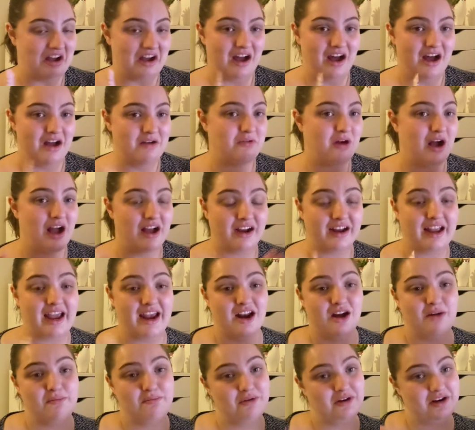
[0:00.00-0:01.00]

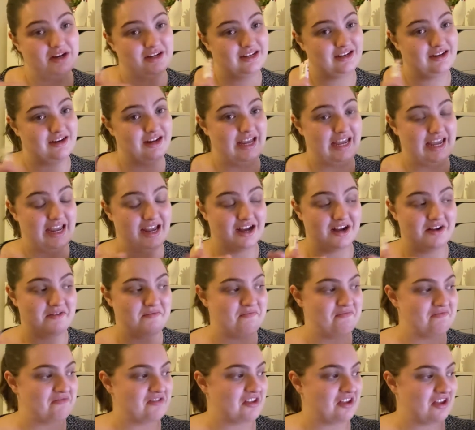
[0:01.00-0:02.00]
I'll put it here.
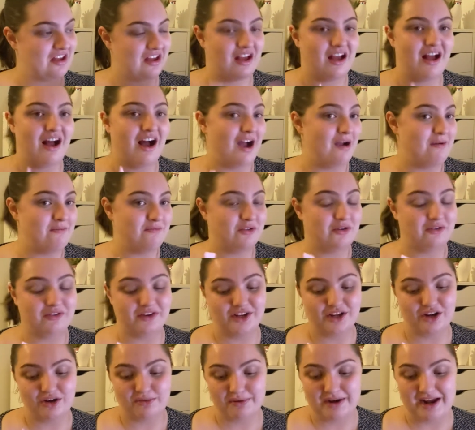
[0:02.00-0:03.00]
I'm not
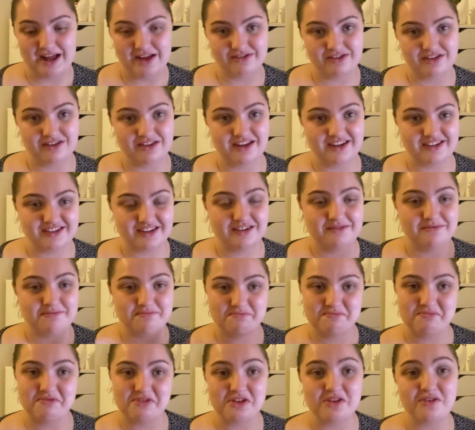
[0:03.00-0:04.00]
very good at pronouncing things and
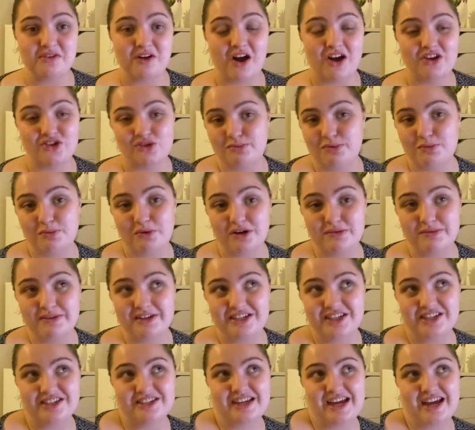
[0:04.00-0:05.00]
you guys have been wanting me
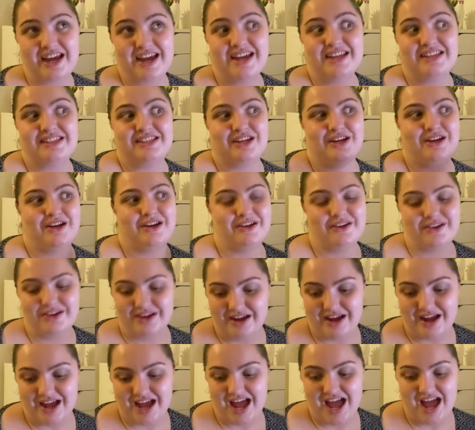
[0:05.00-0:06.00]
to say it, so
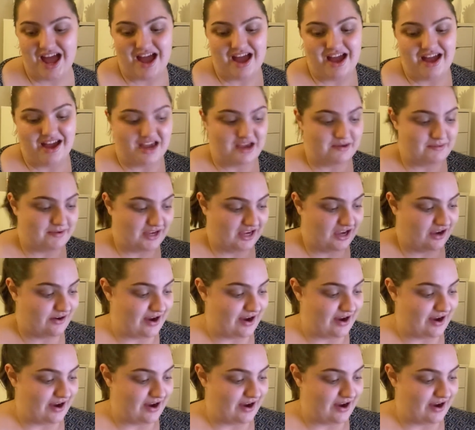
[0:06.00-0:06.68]
here we go.